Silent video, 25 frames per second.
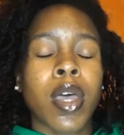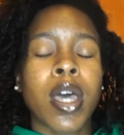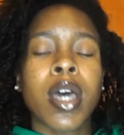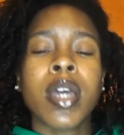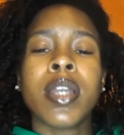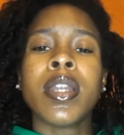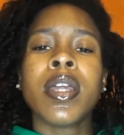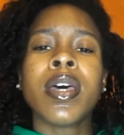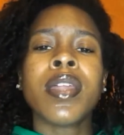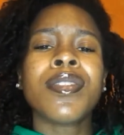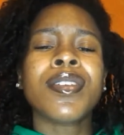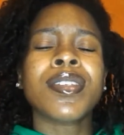
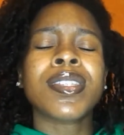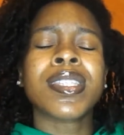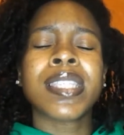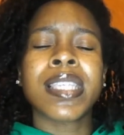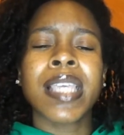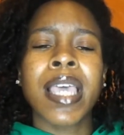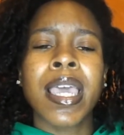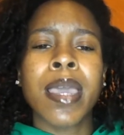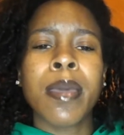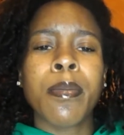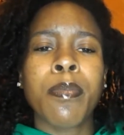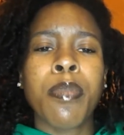Another
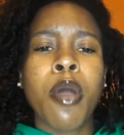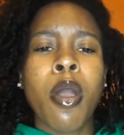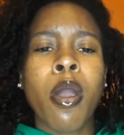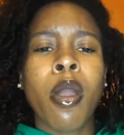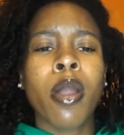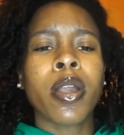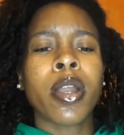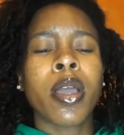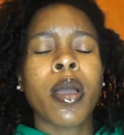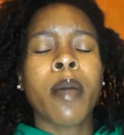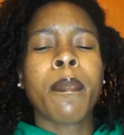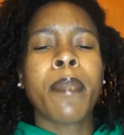sad
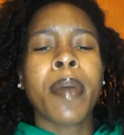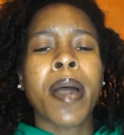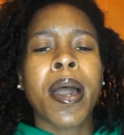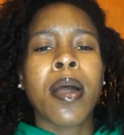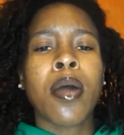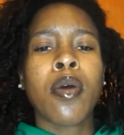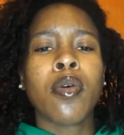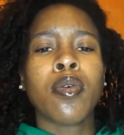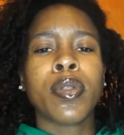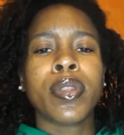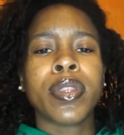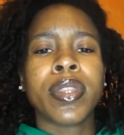part
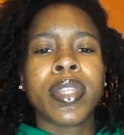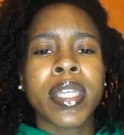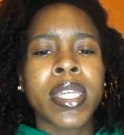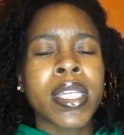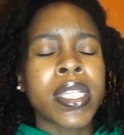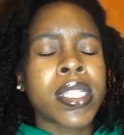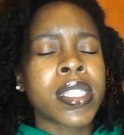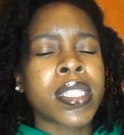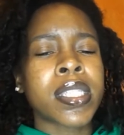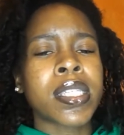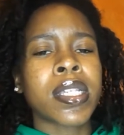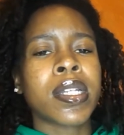about
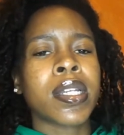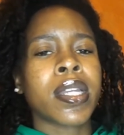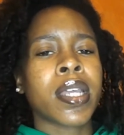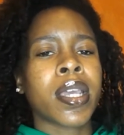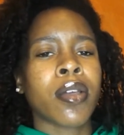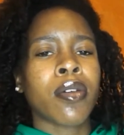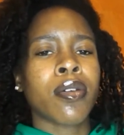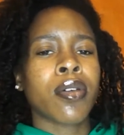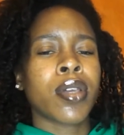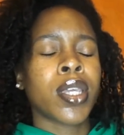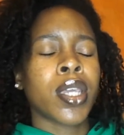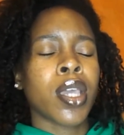this
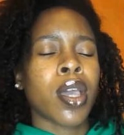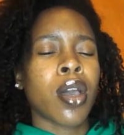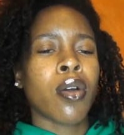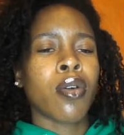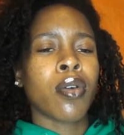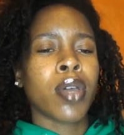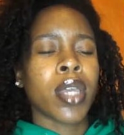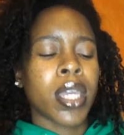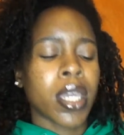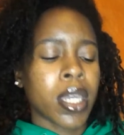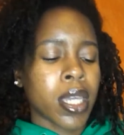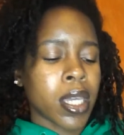
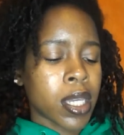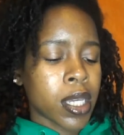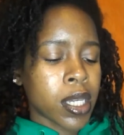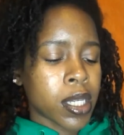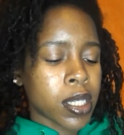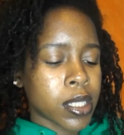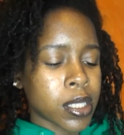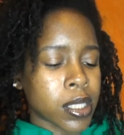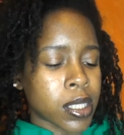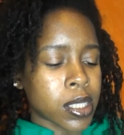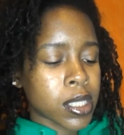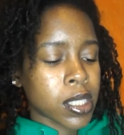scenario
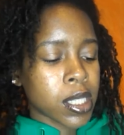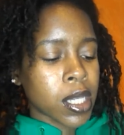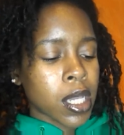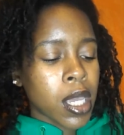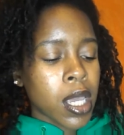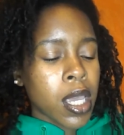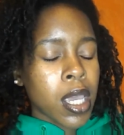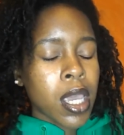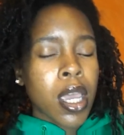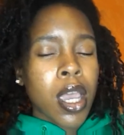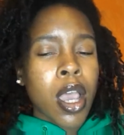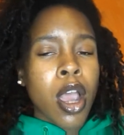is
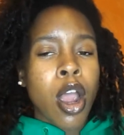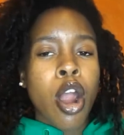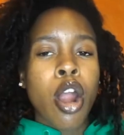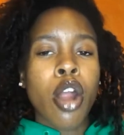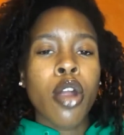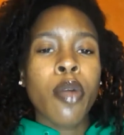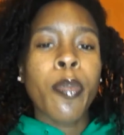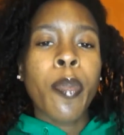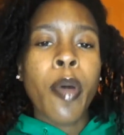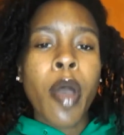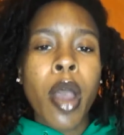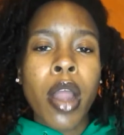
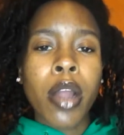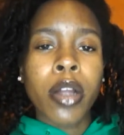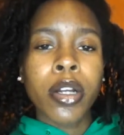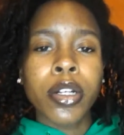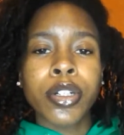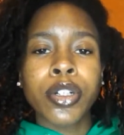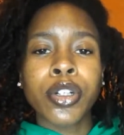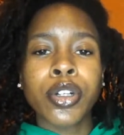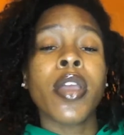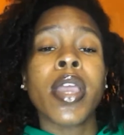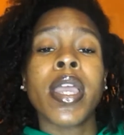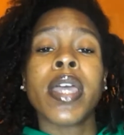her
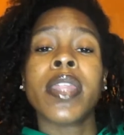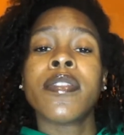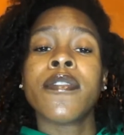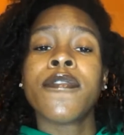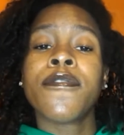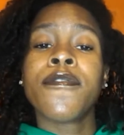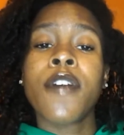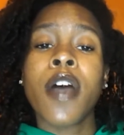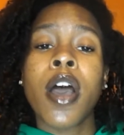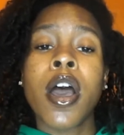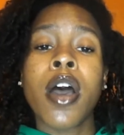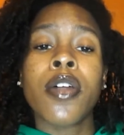partner and the
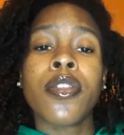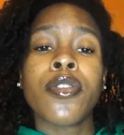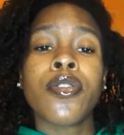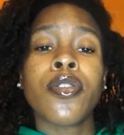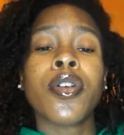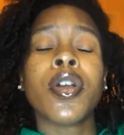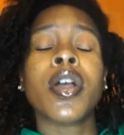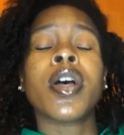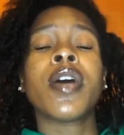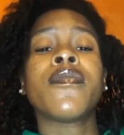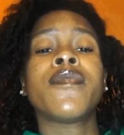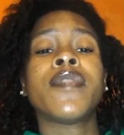
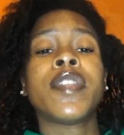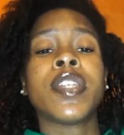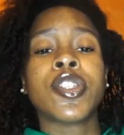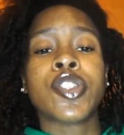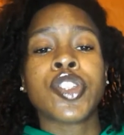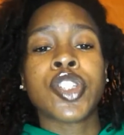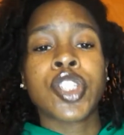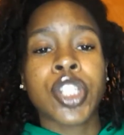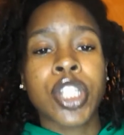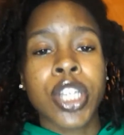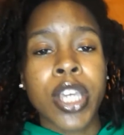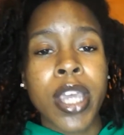father of
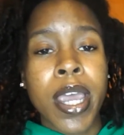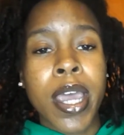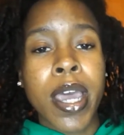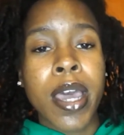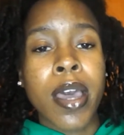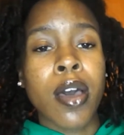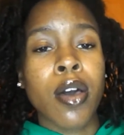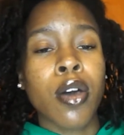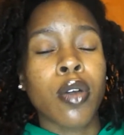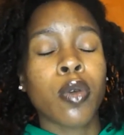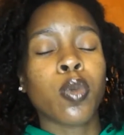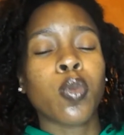this
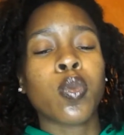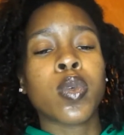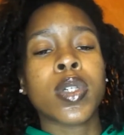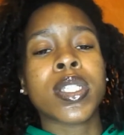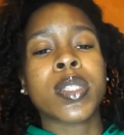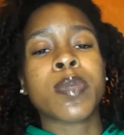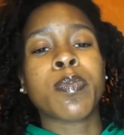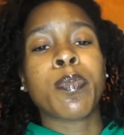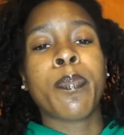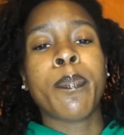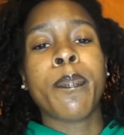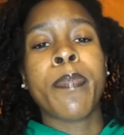child
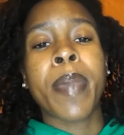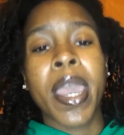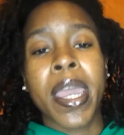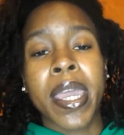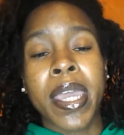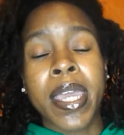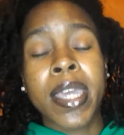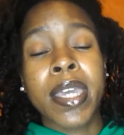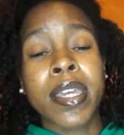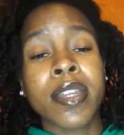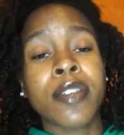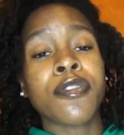was
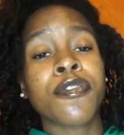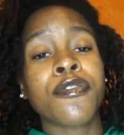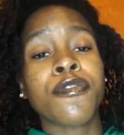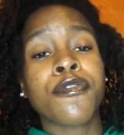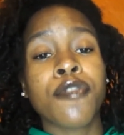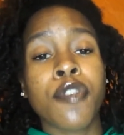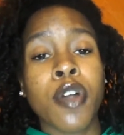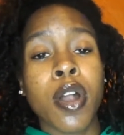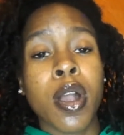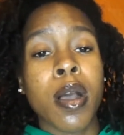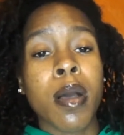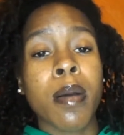banned
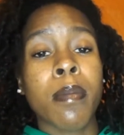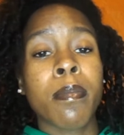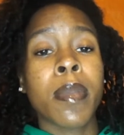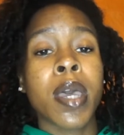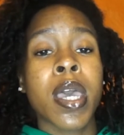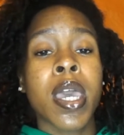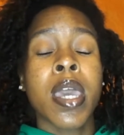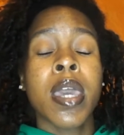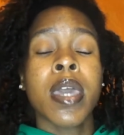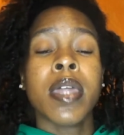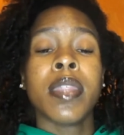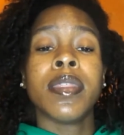from
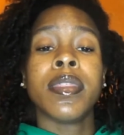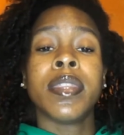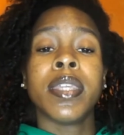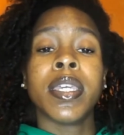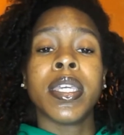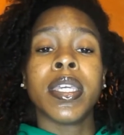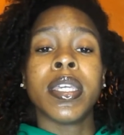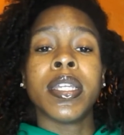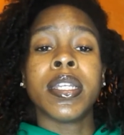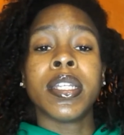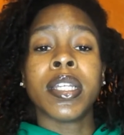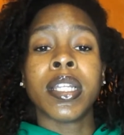
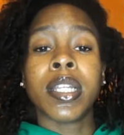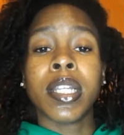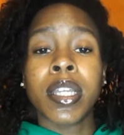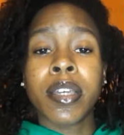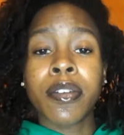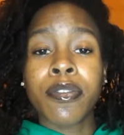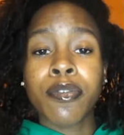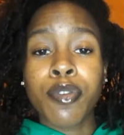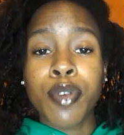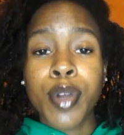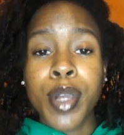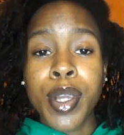the
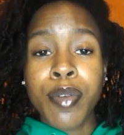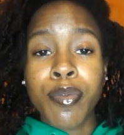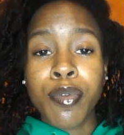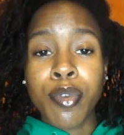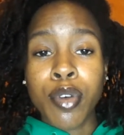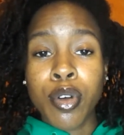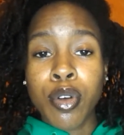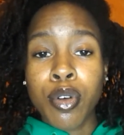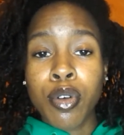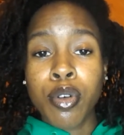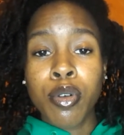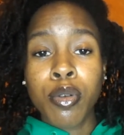delivery
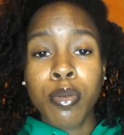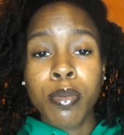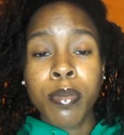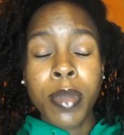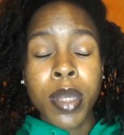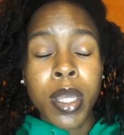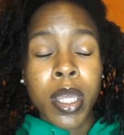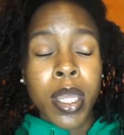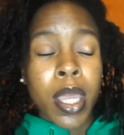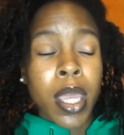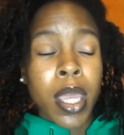room.